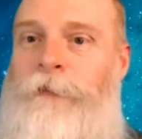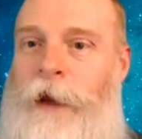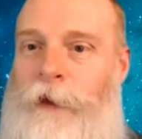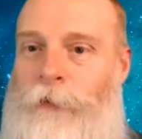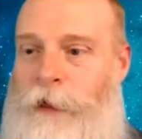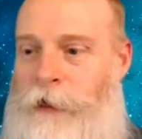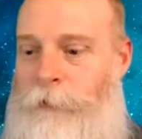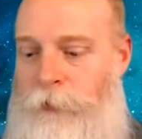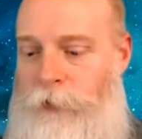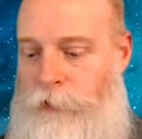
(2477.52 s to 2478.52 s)
might be,
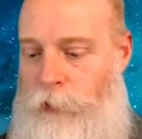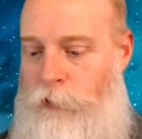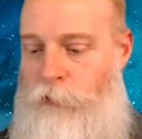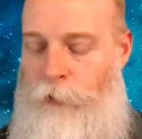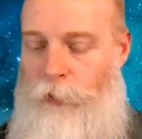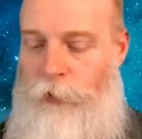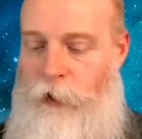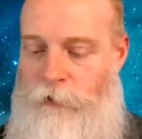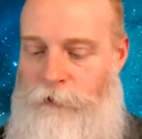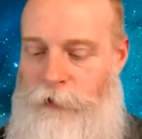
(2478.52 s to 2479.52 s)
so you've probably
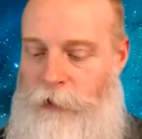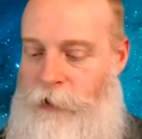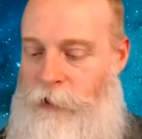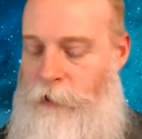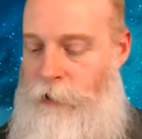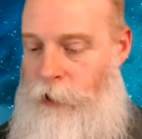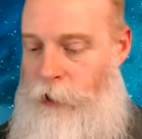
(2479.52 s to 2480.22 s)
all seen